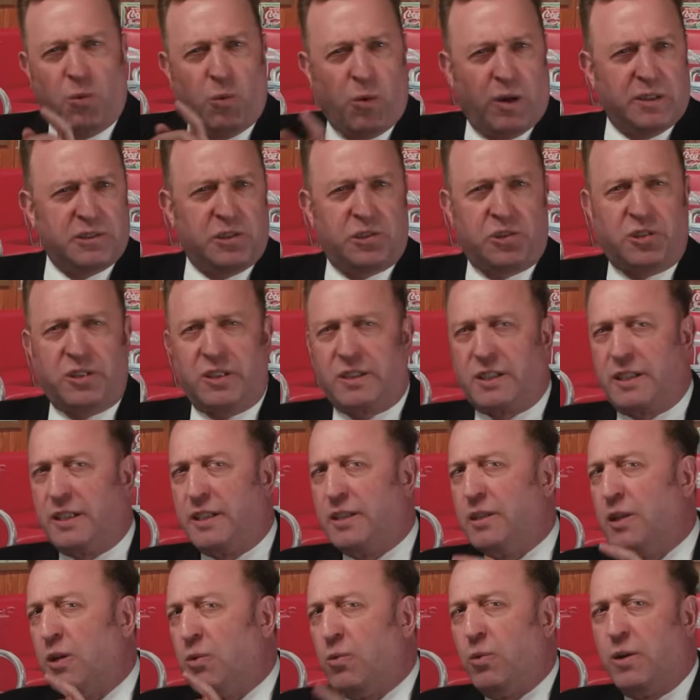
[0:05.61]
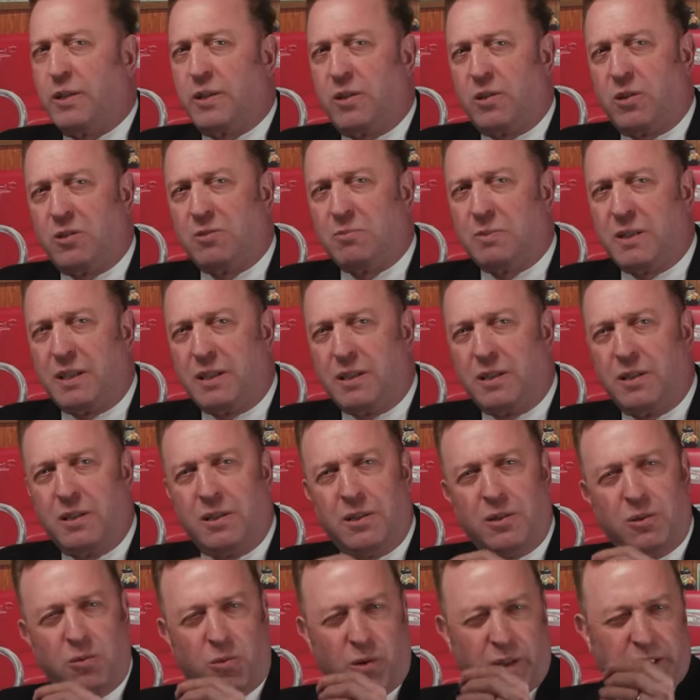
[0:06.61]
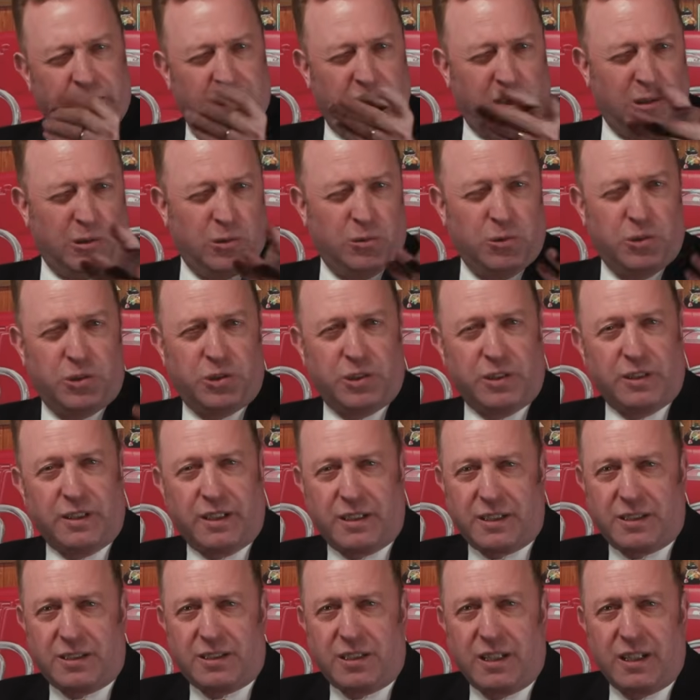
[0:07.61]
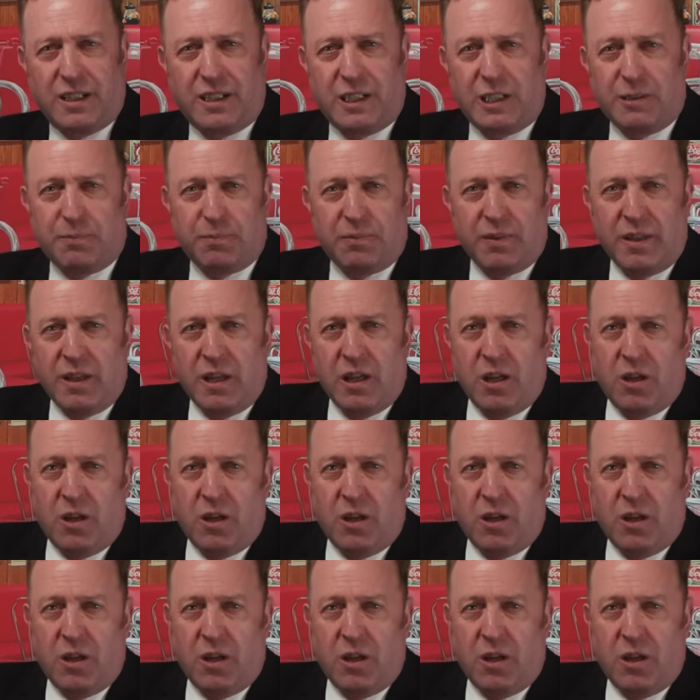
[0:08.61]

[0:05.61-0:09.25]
One city, one army, one illusion at a time.